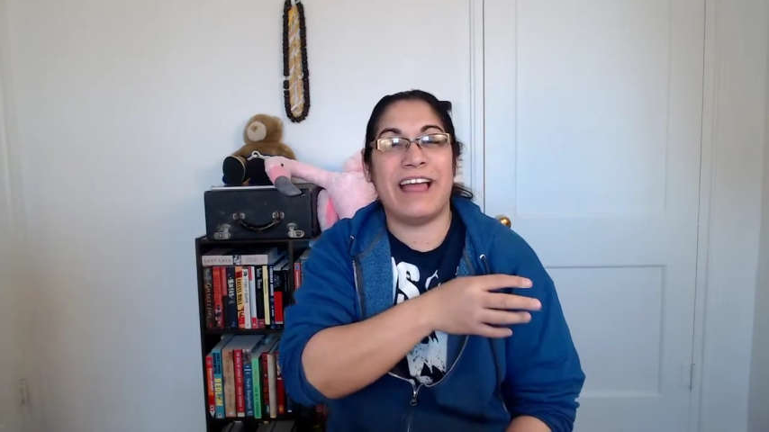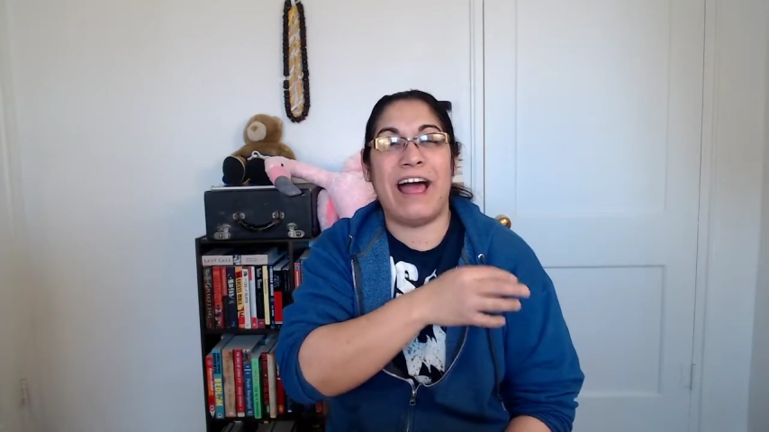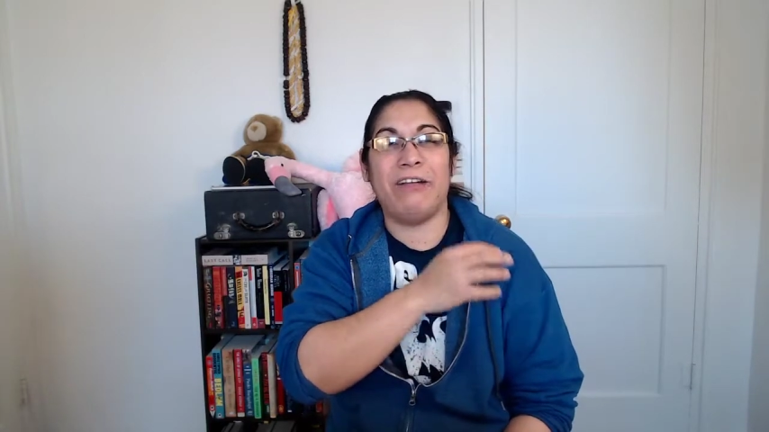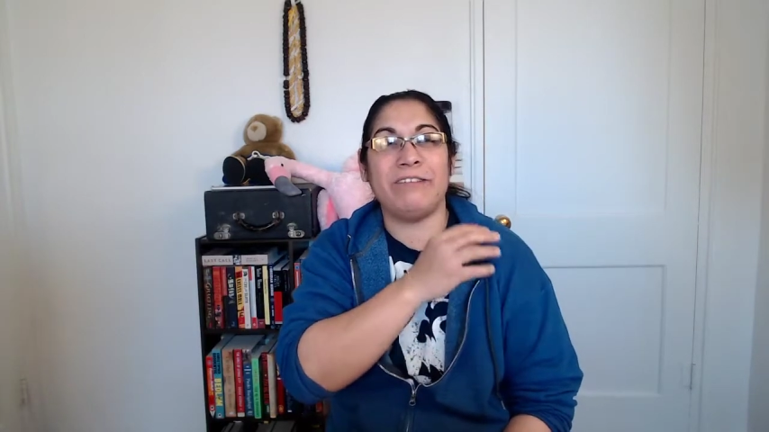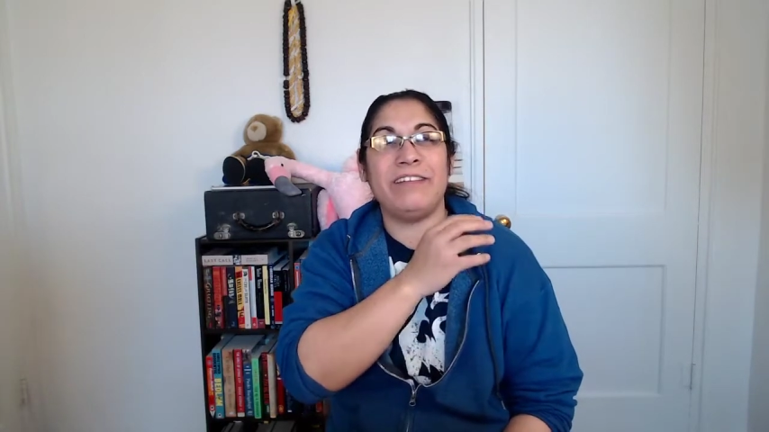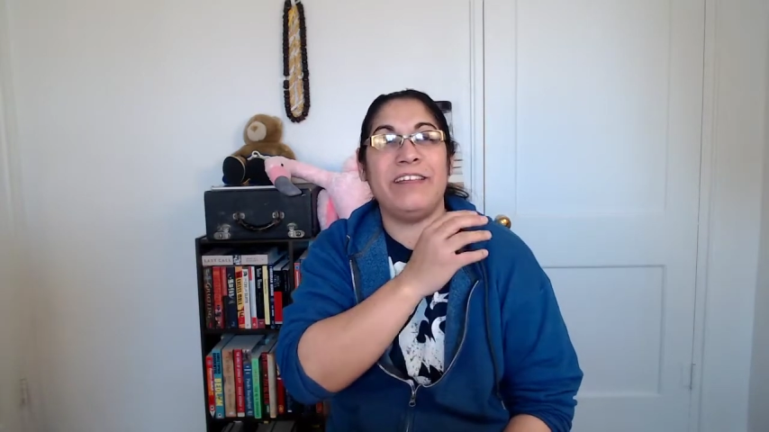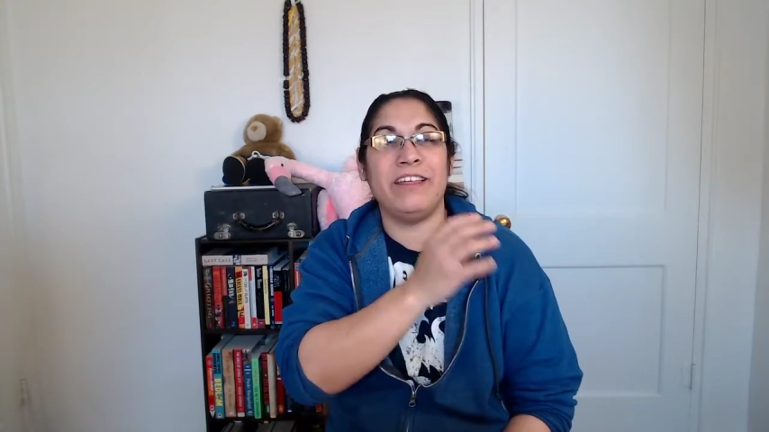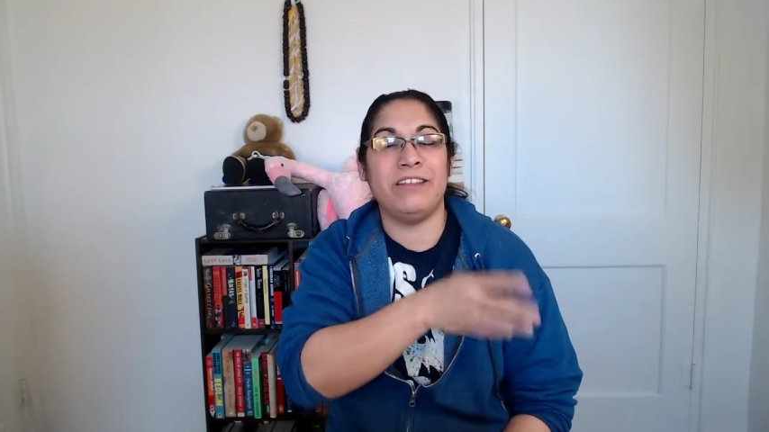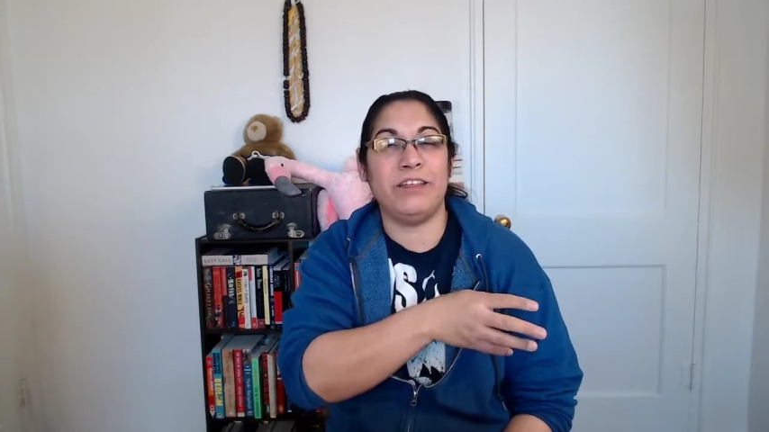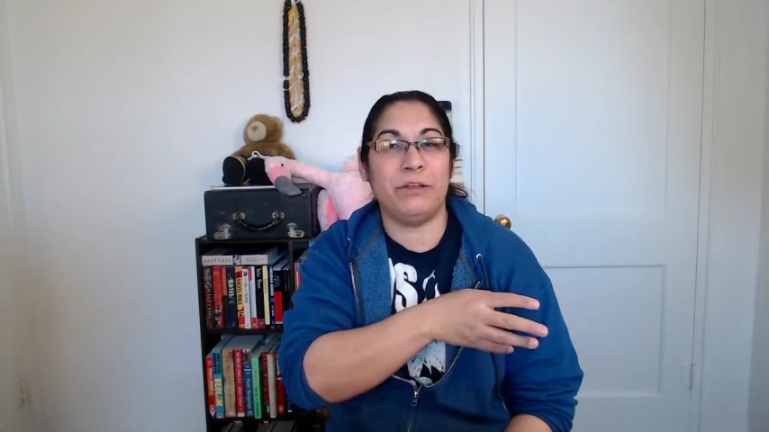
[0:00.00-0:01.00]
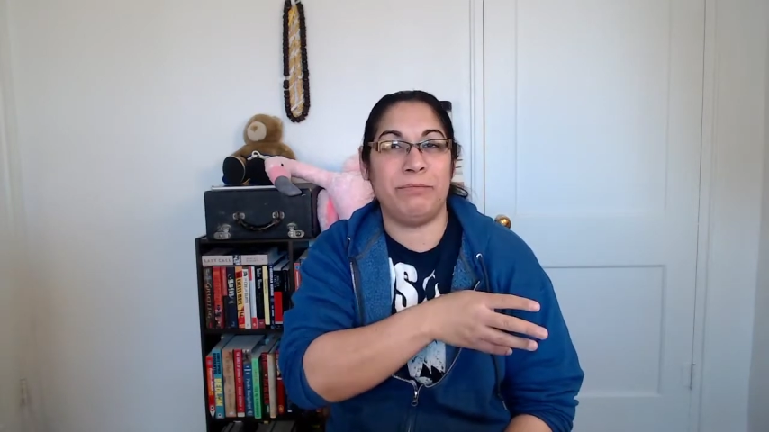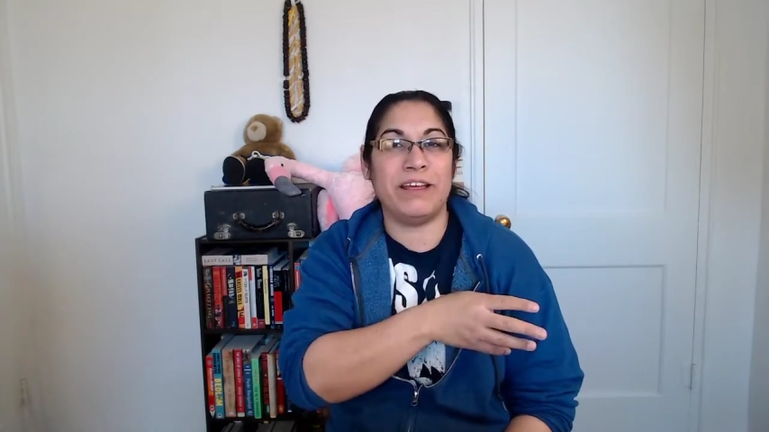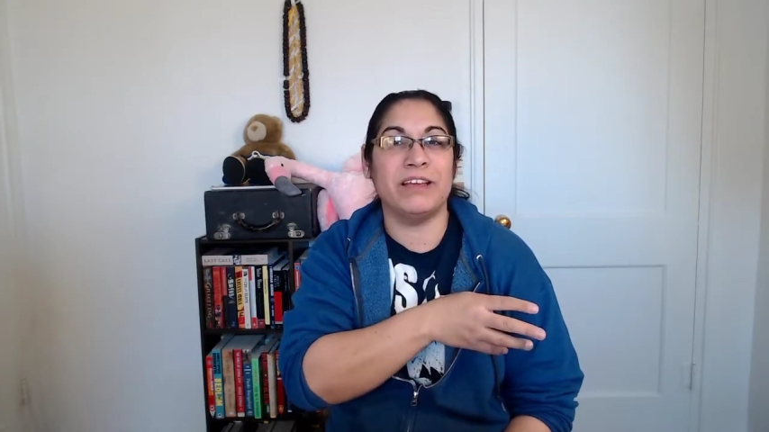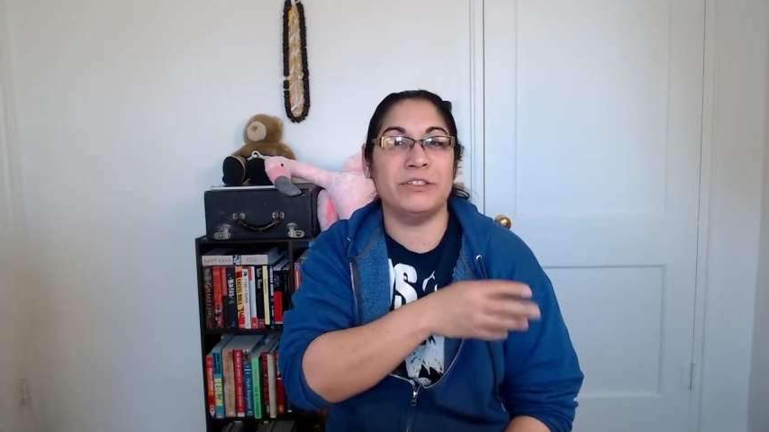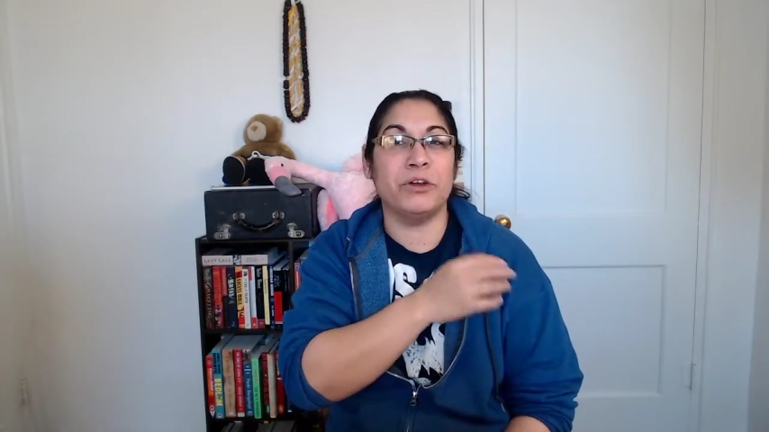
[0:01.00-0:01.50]
I'll kill you
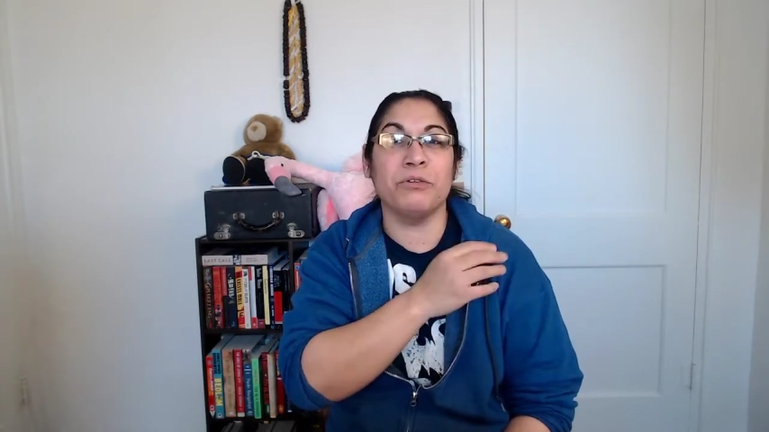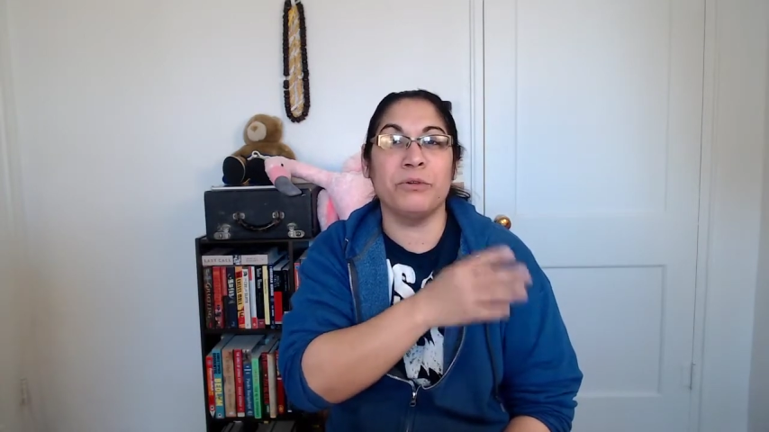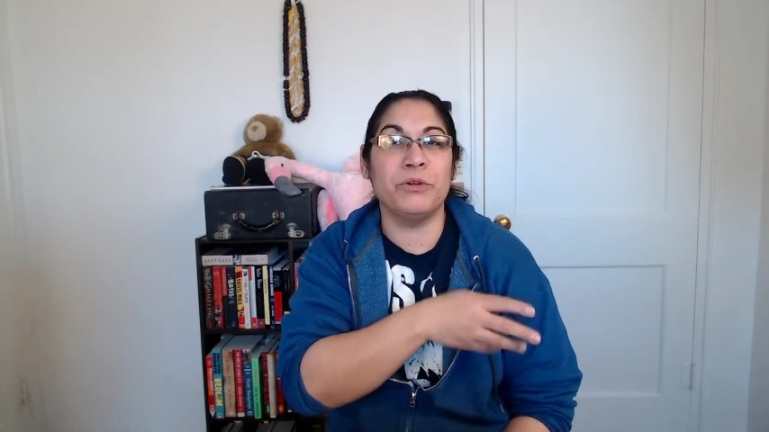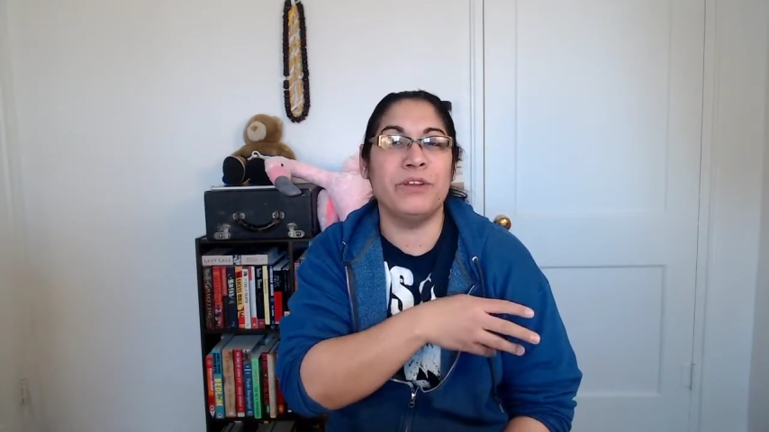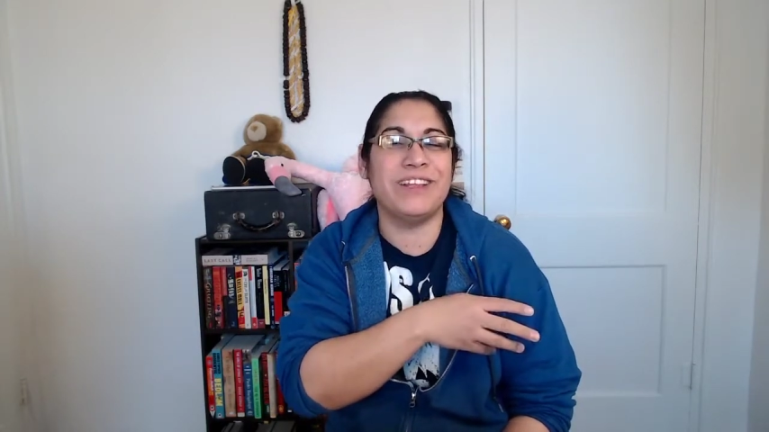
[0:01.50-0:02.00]
because you're rude.